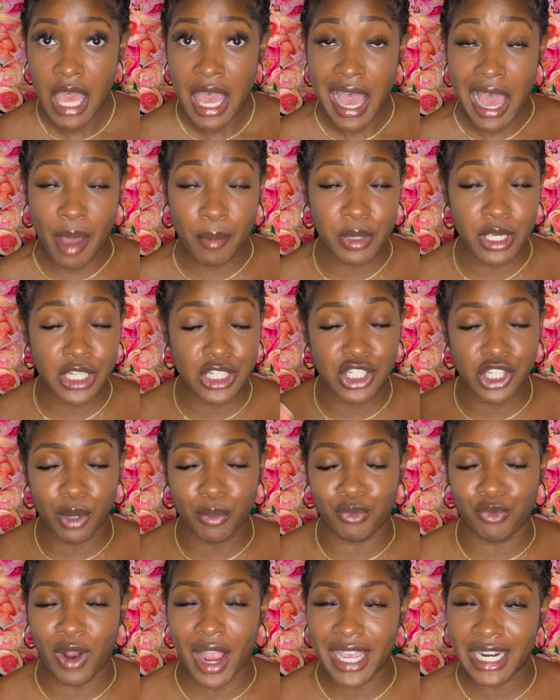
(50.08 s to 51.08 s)
I'm going to
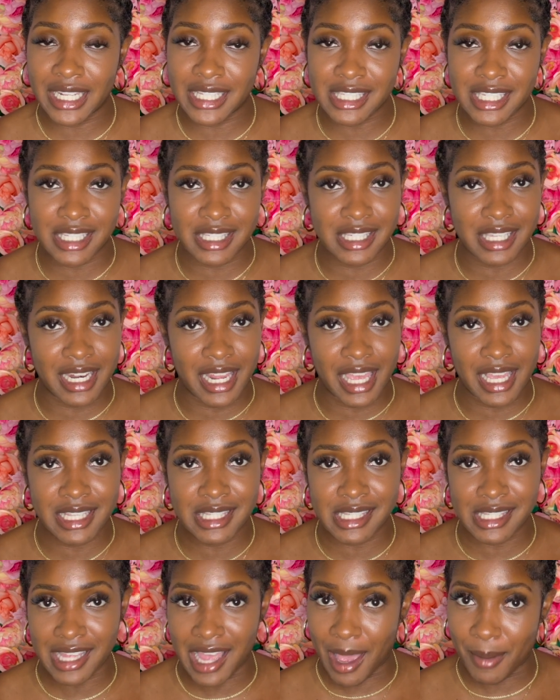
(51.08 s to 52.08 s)
jump right into
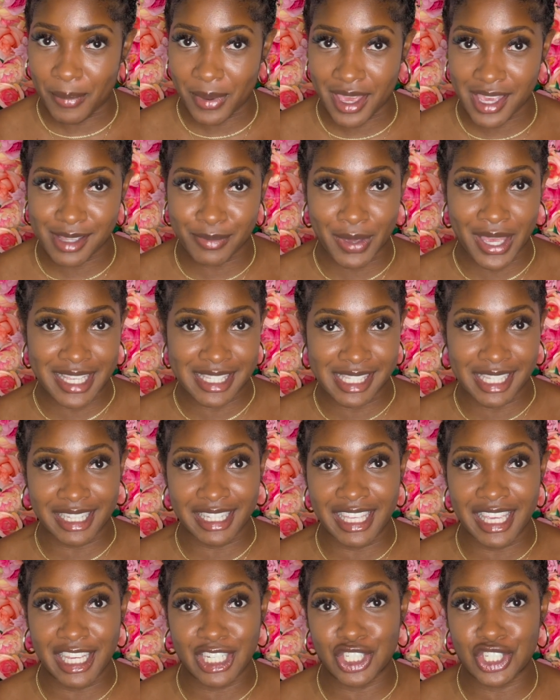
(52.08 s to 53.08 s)
today's topic.
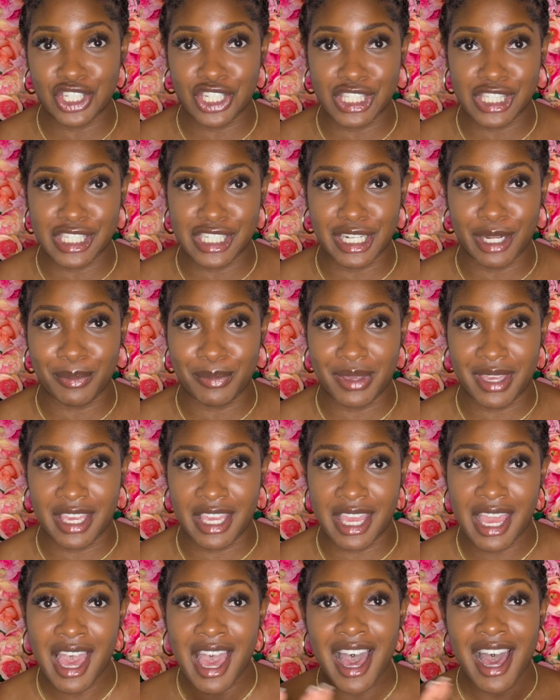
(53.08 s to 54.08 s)
Basically, it's just going to
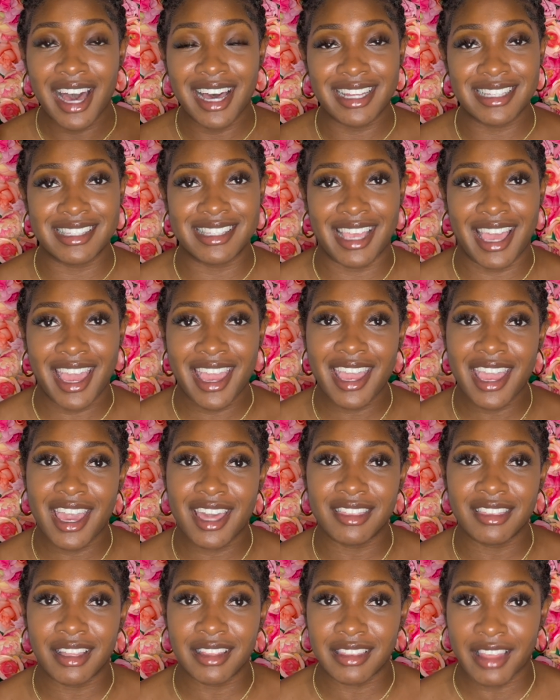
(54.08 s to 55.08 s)
be a day
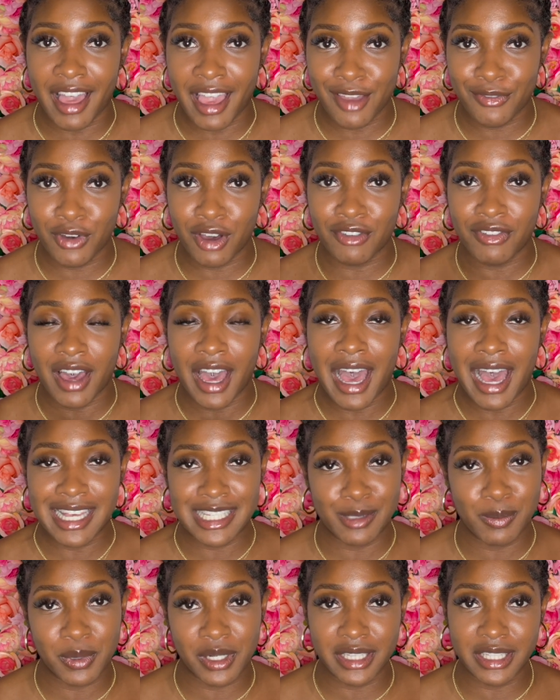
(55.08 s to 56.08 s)
in the life of a
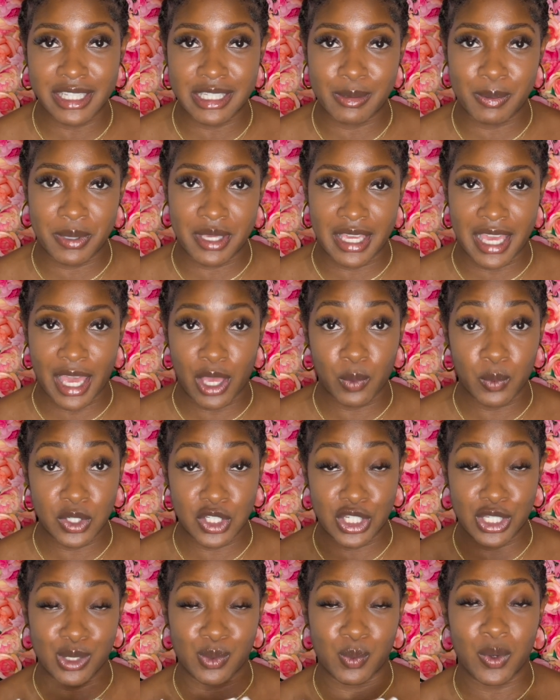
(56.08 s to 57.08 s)
hospitalist PA, which
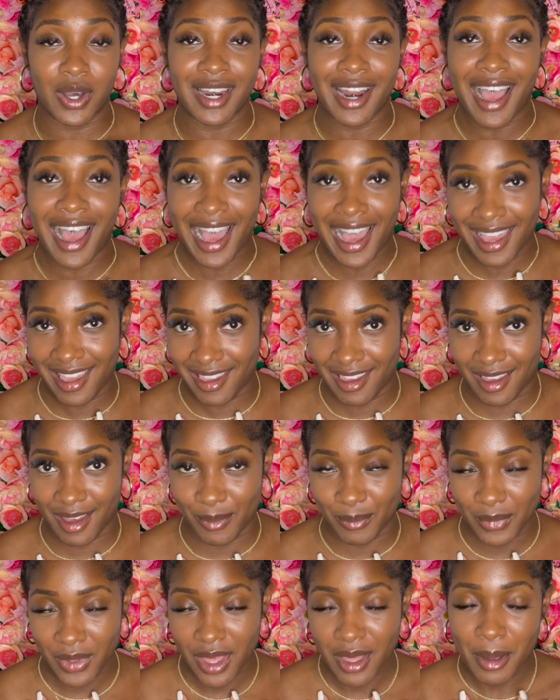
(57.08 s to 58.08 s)
is what I
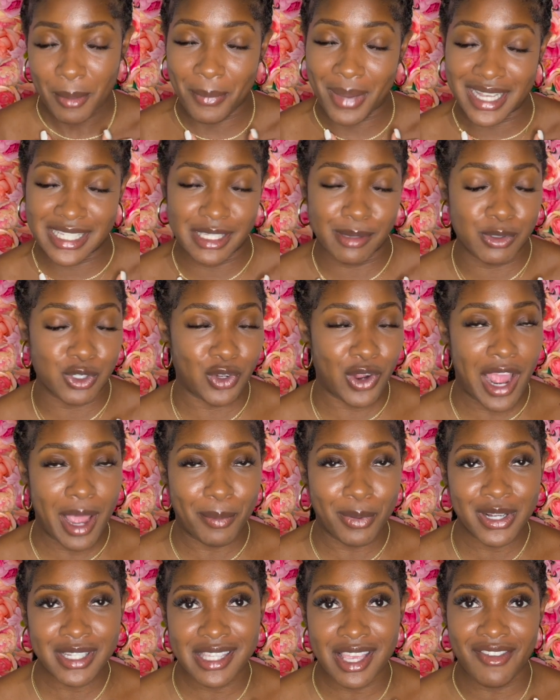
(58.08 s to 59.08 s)
am. My
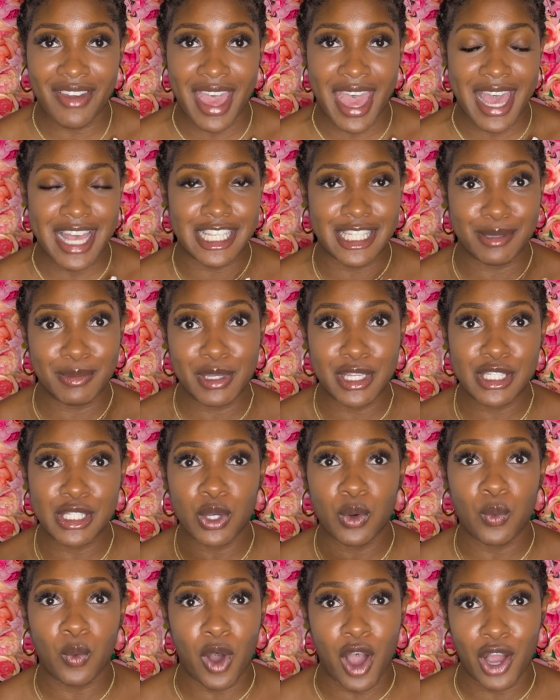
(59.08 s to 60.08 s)
subscribers have asked me to
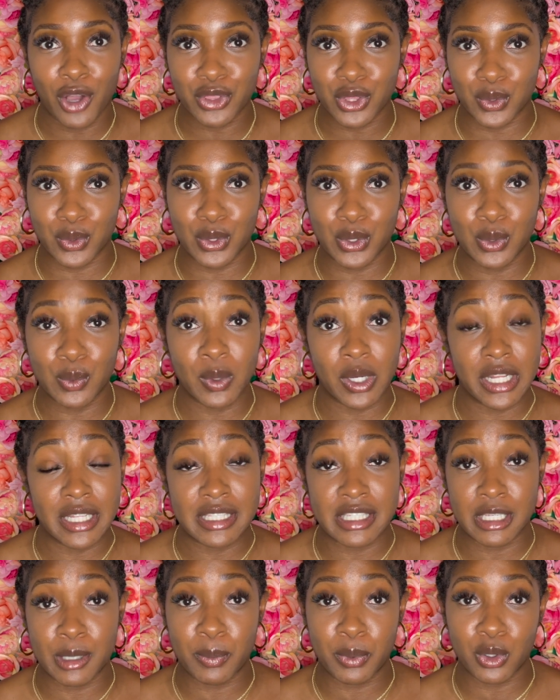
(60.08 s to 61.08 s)
walk through what a
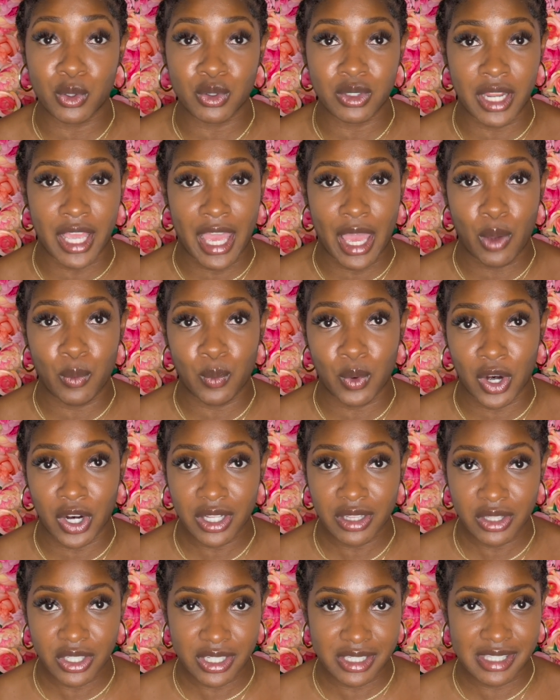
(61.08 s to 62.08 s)
typical day at work
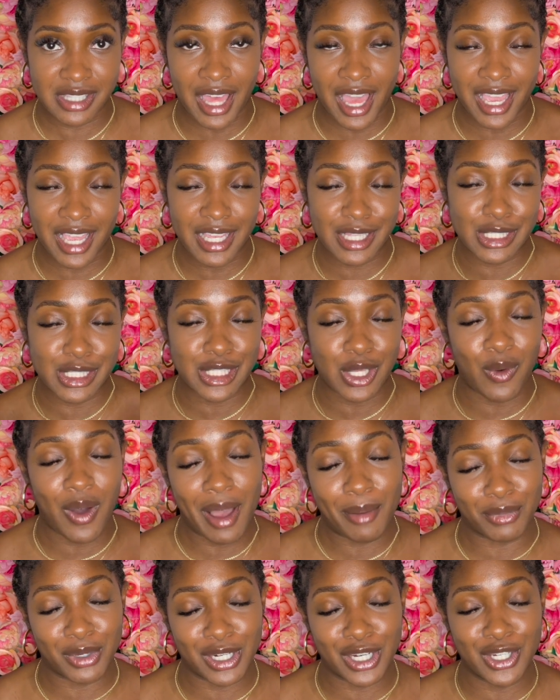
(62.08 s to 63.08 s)
looks like, and so
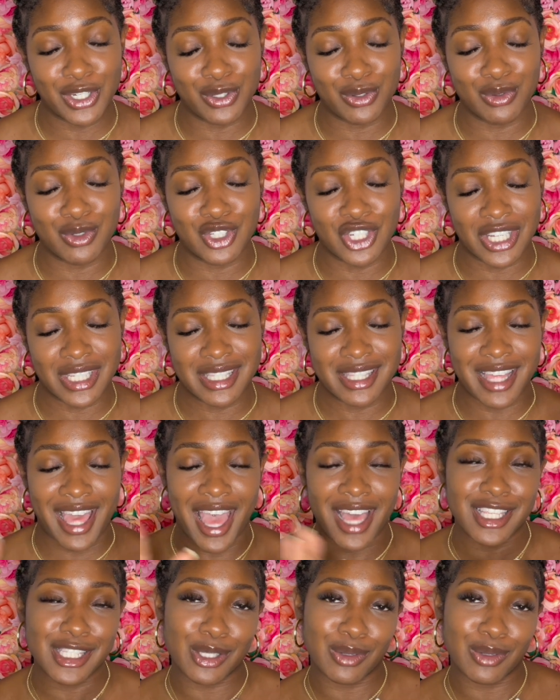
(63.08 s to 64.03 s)
I'm going to do just that.